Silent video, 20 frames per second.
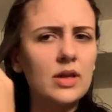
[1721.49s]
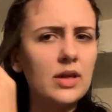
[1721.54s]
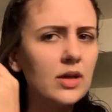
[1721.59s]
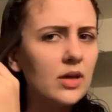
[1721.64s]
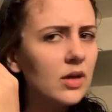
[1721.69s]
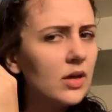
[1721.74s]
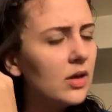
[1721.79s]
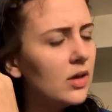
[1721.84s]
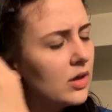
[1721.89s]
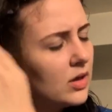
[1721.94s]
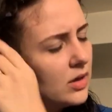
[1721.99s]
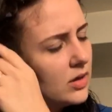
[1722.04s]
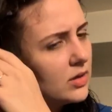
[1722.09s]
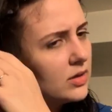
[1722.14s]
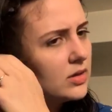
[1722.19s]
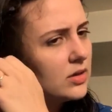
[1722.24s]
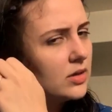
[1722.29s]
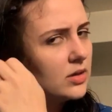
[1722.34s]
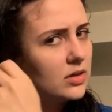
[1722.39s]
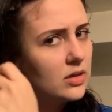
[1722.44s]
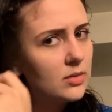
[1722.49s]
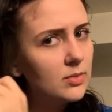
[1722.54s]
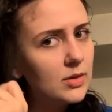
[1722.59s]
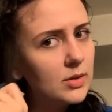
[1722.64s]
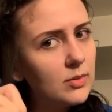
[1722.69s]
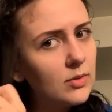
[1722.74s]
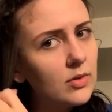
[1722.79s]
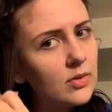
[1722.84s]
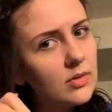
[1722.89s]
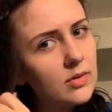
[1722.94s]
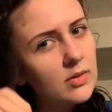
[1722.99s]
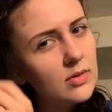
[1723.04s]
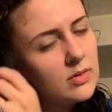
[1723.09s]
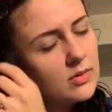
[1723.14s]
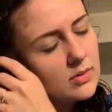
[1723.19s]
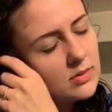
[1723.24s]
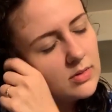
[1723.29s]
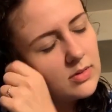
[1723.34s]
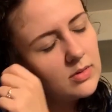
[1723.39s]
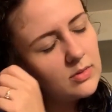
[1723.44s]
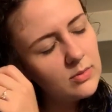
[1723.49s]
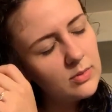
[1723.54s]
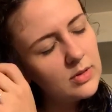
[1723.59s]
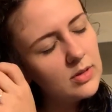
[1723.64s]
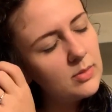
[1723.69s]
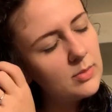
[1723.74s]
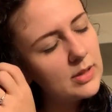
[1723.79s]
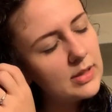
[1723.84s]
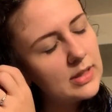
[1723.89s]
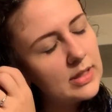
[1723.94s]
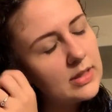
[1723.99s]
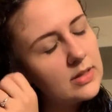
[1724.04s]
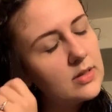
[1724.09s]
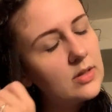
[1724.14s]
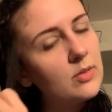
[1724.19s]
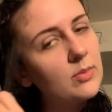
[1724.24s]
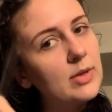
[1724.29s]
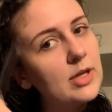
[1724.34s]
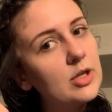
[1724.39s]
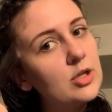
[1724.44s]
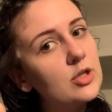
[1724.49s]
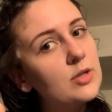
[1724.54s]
Like, seriously, people, don't worry about that so much.